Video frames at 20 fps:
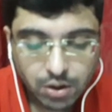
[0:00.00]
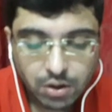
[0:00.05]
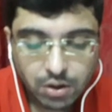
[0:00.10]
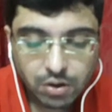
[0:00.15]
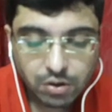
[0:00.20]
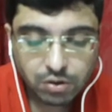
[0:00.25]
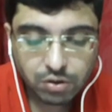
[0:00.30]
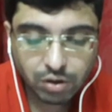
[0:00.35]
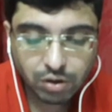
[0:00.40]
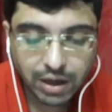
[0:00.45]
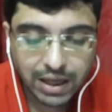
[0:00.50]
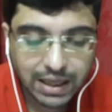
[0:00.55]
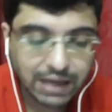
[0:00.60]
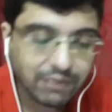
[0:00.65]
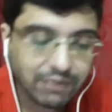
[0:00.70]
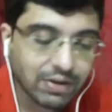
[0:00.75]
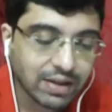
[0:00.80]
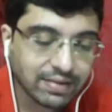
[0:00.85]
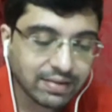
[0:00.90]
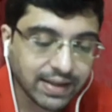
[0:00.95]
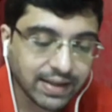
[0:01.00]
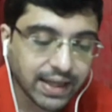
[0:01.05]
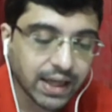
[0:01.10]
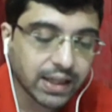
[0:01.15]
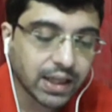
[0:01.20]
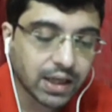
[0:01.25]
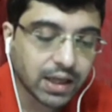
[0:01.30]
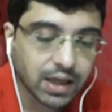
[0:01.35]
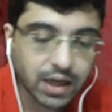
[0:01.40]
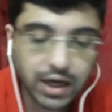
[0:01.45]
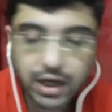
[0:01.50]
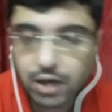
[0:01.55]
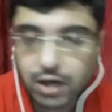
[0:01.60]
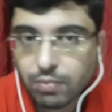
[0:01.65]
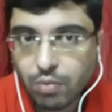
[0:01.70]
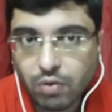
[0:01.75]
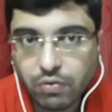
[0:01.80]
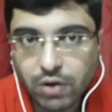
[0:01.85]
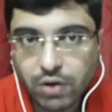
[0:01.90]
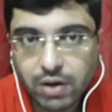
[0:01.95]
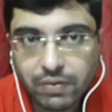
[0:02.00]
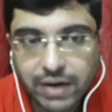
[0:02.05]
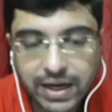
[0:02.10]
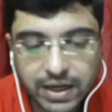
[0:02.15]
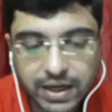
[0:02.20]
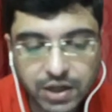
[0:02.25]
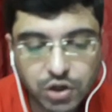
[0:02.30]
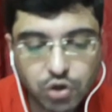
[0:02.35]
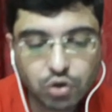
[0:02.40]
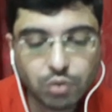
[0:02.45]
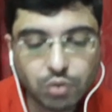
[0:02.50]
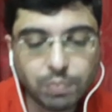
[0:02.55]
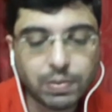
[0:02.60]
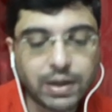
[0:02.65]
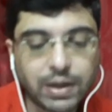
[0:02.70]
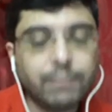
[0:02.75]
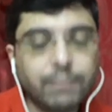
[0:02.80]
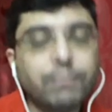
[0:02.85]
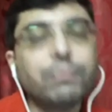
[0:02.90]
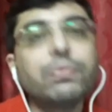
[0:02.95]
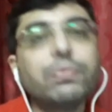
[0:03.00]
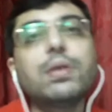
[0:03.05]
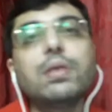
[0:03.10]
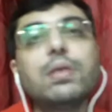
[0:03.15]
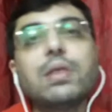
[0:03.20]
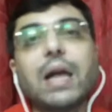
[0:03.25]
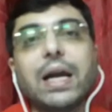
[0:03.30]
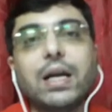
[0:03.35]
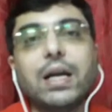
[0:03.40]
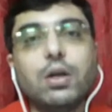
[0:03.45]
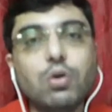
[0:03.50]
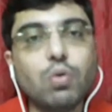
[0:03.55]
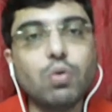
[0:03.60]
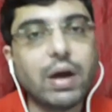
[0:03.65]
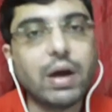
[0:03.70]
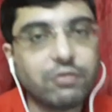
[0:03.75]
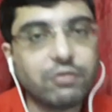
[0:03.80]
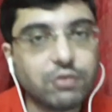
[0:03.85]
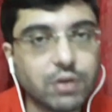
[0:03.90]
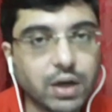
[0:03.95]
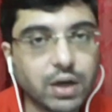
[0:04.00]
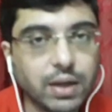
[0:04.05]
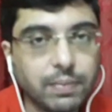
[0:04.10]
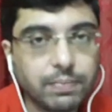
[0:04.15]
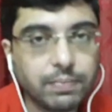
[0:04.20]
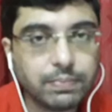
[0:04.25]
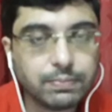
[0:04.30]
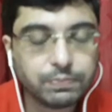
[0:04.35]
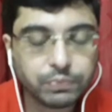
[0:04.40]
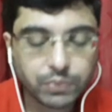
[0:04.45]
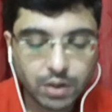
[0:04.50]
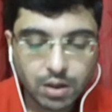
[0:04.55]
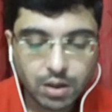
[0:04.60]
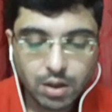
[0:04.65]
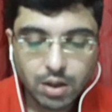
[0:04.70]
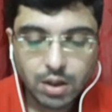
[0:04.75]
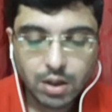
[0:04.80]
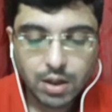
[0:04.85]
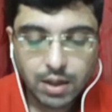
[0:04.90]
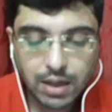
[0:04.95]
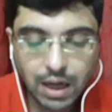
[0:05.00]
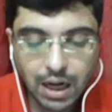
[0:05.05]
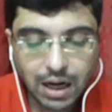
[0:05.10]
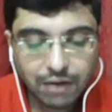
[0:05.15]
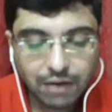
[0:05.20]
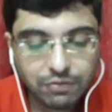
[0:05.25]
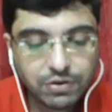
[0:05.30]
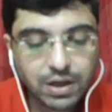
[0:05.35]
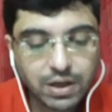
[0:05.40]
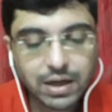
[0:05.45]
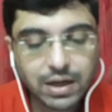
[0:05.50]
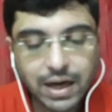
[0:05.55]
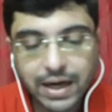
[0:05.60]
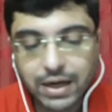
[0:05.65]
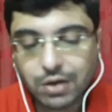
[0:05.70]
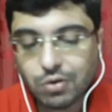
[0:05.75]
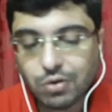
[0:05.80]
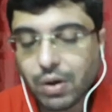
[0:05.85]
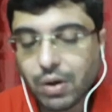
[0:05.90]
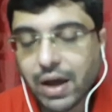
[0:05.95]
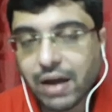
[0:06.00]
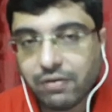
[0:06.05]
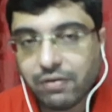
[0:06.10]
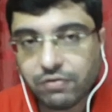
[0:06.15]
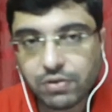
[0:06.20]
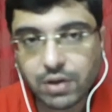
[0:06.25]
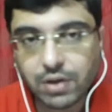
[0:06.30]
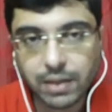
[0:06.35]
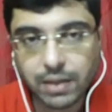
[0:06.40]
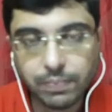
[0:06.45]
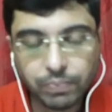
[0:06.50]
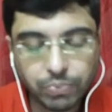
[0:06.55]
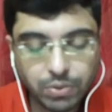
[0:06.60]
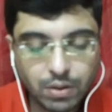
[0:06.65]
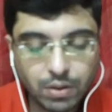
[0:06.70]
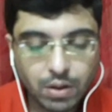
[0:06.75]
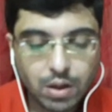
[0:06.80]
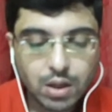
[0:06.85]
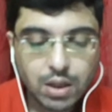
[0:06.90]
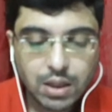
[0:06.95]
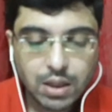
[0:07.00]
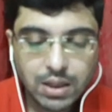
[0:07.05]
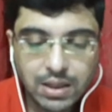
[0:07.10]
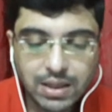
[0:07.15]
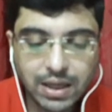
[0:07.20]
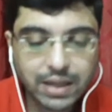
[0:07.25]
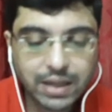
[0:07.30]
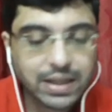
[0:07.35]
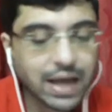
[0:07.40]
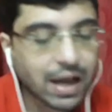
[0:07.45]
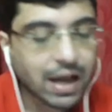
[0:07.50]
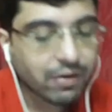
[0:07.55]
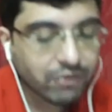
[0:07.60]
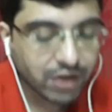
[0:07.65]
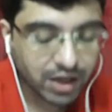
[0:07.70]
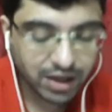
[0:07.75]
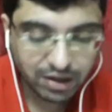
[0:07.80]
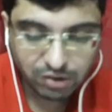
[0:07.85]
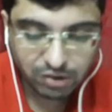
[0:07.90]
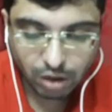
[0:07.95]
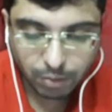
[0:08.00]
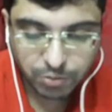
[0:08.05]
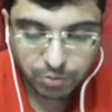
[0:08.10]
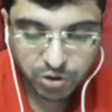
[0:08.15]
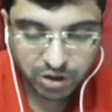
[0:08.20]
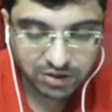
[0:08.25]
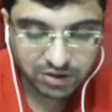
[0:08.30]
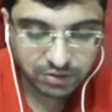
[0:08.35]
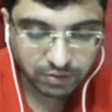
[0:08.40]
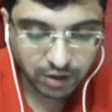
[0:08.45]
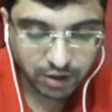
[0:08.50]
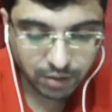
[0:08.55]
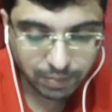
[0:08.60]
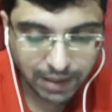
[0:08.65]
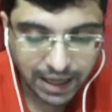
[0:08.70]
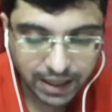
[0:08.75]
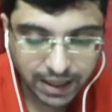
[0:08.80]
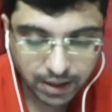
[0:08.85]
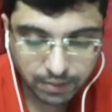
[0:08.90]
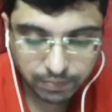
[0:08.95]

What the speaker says: So anyways, here the correct move for white is to play knight to f3. Now after knight to f3, here there are various options for black.